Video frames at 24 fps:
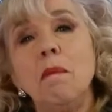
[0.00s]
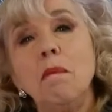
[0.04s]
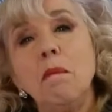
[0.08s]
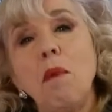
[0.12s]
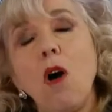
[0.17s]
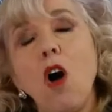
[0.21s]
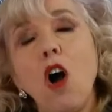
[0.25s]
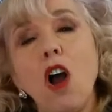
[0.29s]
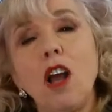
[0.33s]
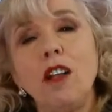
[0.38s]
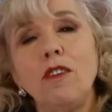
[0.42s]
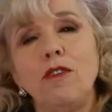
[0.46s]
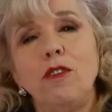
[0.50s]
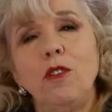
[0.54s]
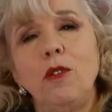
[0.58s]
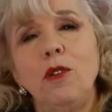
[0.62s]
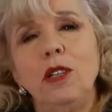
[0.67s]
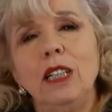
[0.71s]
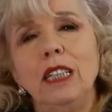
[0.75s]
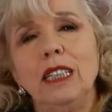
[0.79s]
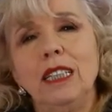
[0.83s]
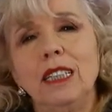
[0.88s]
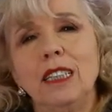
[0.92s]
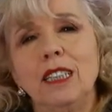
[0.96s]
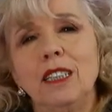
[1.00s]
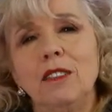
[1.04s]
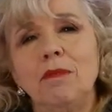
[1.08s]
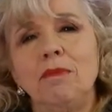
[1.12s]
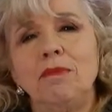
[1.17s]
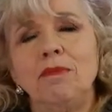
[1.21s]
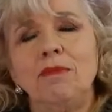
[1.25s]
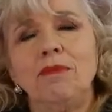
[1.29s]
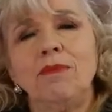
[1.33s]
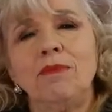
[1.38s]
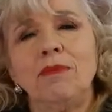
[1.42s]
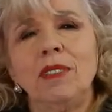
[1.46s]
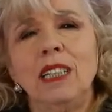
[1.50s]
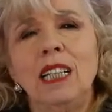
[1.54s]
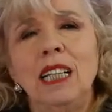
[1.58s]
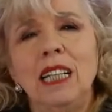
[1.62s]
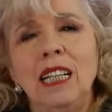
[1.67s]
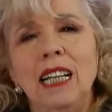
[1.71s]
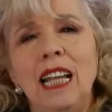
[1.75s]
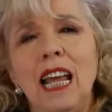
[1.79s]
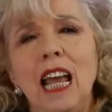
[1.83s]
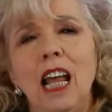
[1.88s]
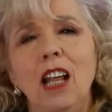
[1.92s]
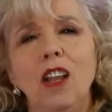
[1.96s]
Mindfulness.
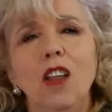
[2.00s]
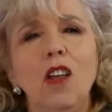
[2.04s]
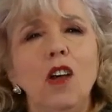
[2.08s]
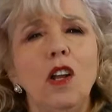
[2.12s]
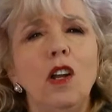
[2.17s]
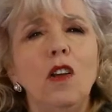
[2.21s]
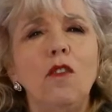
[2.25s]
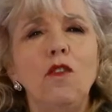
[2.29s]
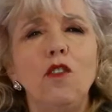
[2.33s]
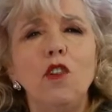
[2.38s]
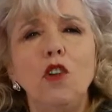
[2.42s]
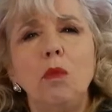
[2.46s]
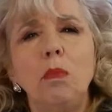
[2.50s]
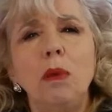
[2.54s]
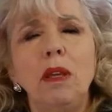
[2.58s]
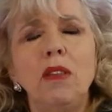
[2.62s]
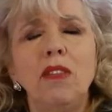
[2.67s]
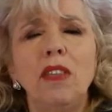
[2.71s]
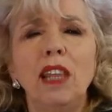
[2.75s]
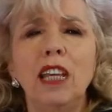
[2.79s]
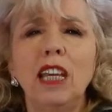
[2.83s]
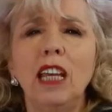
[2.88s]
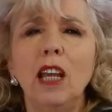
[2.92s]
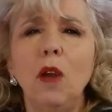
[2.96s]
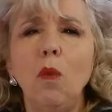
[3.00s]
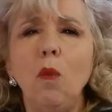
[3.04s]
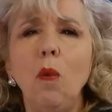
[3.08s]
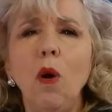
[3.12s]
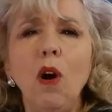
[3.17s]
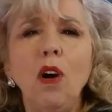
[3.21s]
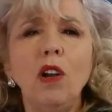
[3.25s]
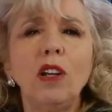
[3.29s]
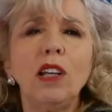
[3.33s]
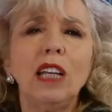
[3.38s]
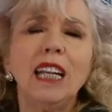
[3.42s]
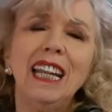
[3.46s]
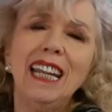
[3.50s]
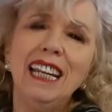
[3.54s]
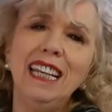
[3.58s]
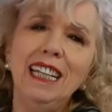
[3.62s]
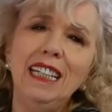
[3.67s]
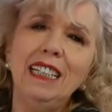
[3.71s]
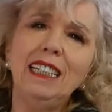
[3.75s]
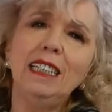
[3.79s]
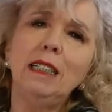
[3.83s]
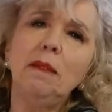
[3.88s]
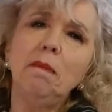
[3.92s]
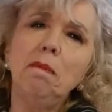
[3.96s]
Now, a lot of you will be thinking, what
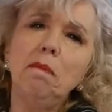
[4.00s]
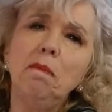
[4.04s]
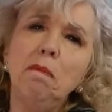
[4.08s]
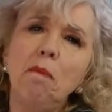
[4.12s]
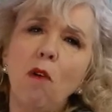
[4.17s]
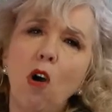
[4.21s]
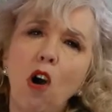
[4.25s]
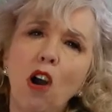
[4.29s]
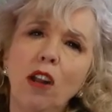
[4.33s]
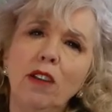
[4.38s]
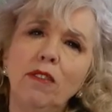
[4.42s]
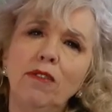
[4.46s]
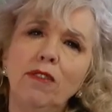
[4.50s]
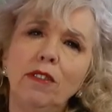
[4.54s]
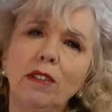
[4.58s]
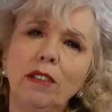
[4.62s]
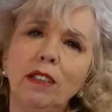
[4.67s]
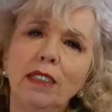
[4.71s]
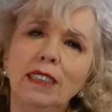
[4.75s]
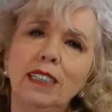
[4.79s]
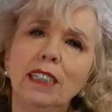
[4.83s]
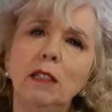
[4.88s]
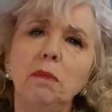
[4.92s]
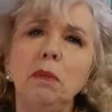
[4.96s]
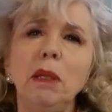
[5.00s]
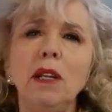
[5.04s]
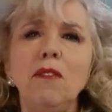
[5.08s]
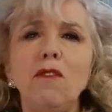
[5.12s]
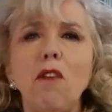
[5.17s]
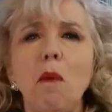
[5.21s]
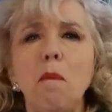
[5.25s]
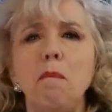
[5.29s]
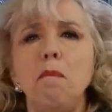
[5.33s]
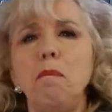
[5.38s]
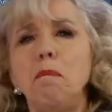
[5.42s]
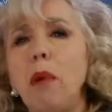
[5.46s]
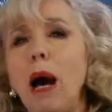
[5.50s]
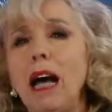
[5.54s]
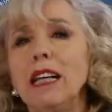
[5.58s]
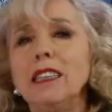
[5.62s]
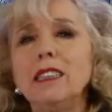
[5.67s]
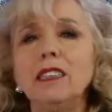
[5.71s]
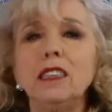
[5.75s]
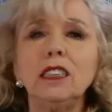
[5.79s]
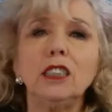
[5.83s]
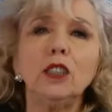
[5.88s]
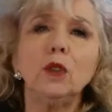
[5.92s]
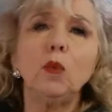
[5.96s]
is mindfulness? It's a bit of a
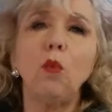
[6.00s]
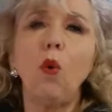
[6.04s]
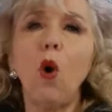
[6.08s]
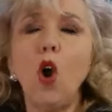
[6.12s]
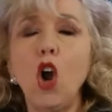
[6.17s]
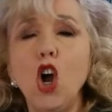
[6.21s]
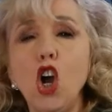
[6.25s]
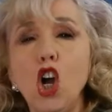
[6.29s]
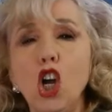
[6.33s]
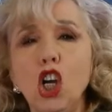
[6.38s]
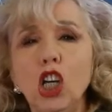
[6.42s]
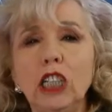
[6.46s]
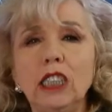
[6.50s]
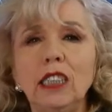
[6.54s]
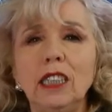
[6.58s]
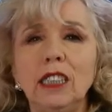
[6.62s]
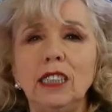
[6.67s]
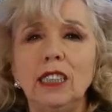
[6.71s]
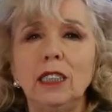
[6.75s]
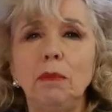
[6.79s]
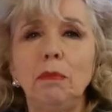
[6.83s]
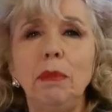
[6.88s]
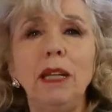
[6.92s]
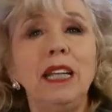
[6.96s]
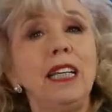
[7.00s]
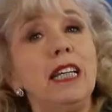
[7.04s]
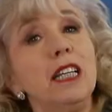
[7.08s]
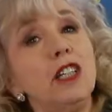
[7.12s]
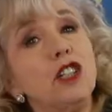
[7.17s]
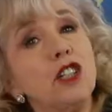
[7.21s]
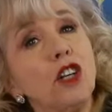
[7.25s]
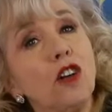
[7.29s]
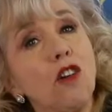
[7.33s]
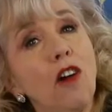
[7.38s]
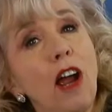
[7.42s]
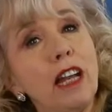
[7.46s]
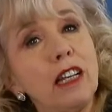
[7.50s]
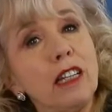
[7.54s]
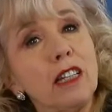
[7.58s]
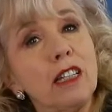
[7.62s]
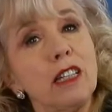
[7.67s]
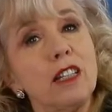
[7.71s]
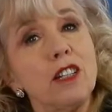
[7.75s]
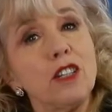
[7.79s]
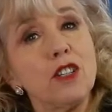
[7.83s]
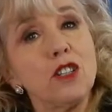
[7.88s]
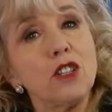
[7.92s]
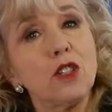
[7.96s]
buzzword. It's being
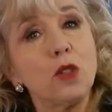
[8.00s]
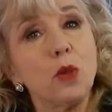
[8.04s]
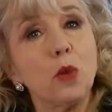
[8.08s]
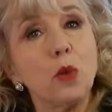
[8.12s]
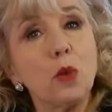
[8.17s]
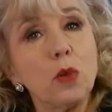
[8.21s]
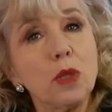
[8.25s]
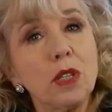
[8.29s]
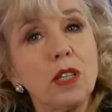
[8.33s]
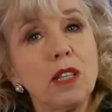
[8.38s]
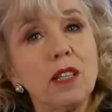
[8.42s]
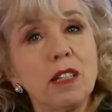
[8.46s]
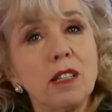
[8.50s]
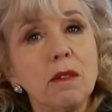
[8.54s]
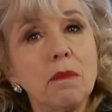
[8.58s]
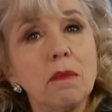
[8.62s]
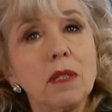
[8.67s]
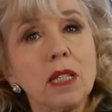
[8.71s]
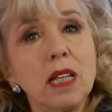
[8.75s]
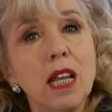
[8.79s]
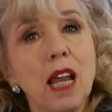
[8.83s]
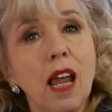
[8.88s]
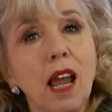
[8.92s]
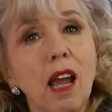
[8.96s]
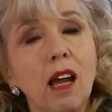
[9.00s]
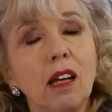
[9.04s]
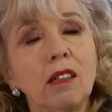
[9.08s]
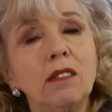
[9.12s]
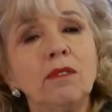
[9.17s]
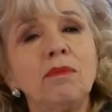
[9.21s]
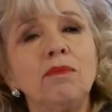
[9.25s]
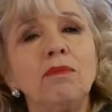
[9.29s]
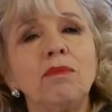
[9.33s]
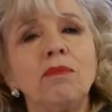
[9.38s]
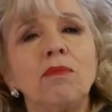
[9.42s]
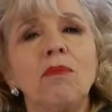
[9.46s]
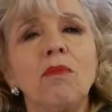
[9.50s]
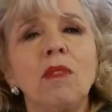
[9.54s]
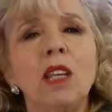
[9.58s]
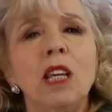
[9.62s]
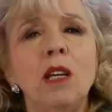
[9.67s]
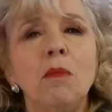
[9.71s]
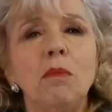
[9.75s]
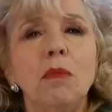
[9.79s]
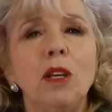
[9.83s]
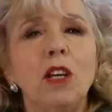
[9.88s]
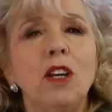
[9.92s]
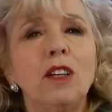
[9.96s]
integrated into school systems now
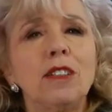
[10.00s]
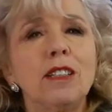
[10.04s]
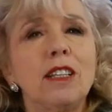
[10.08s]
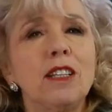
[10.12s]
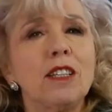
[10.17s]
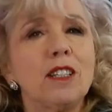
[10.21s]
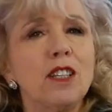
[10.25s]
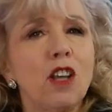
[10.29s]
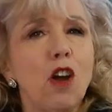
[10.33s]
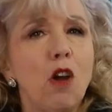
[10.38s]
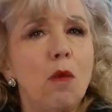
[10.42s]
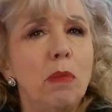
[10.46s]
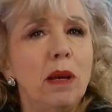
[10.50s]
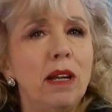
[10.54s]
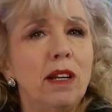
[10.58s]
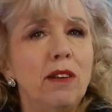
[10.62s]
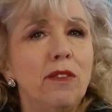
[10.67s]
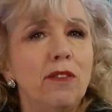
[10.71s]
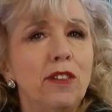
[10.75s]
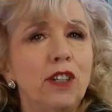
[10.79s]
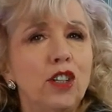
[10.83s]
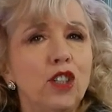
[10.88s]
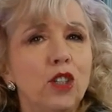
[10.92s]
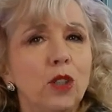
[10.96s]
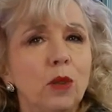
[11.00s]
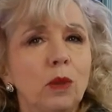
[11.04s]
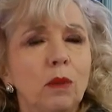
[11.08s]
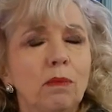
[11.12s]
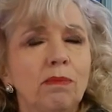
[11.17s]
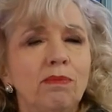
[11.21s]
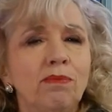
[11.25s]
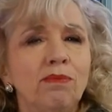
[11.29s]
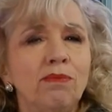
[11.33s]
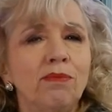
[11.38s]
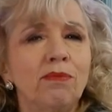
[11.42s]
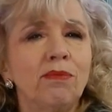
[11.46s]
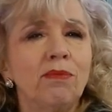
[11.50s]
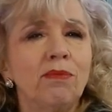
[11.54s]
because it's so beneficial.